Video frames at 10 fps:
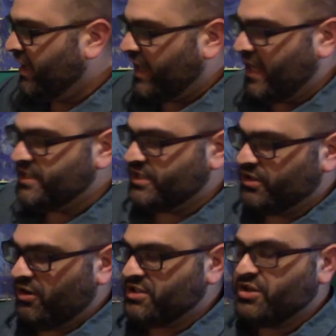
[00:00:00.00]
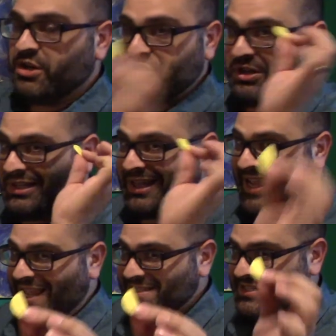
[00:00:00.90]
and you tossed out your
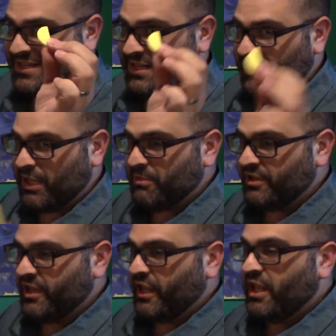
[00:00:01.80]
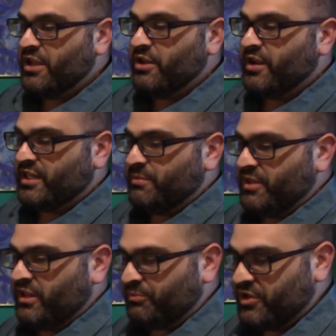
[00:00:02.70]
last lemon thing. You get to be
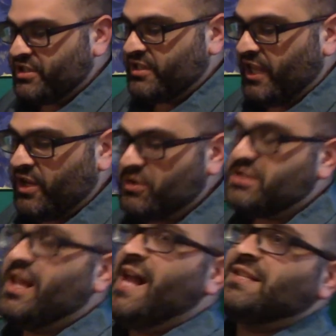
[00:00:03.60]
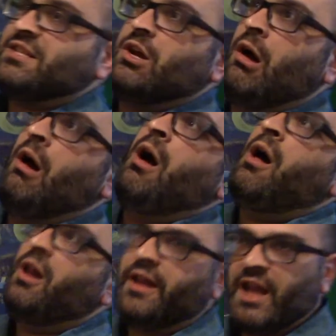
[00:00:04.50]
the person that goes, last
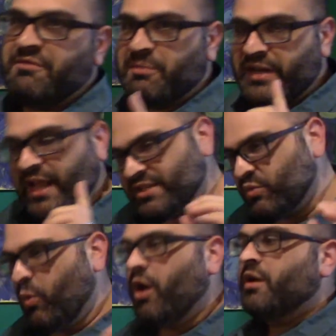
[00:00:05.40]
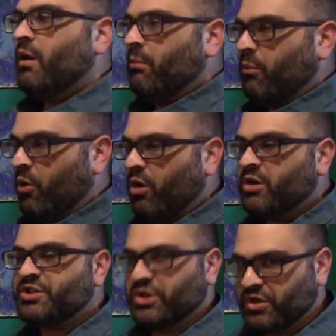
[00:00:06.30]
call! And everybody has one
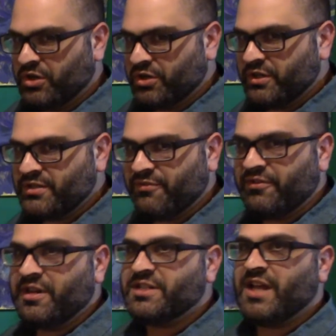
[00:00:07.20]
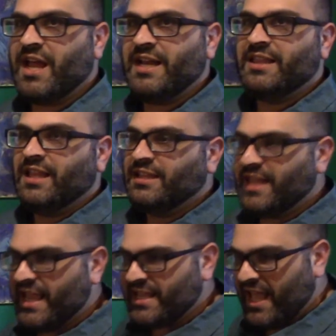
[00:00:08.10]
more turn to finish anything
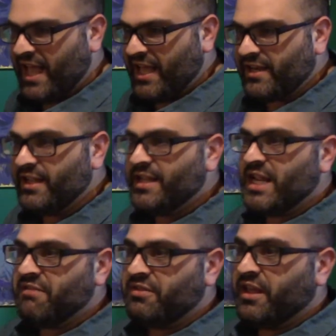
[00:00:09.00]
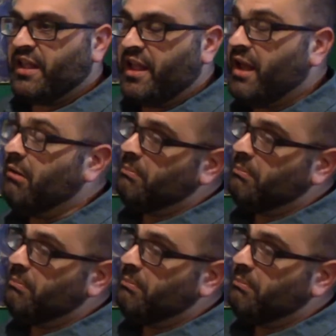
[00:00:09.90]
they can. If they can't,